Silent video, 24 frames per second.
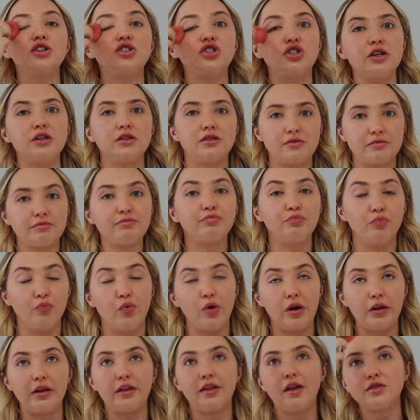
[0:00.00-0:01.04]
She
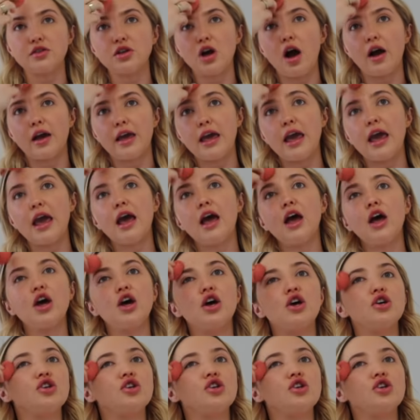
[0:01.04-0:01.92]
really loves hockey.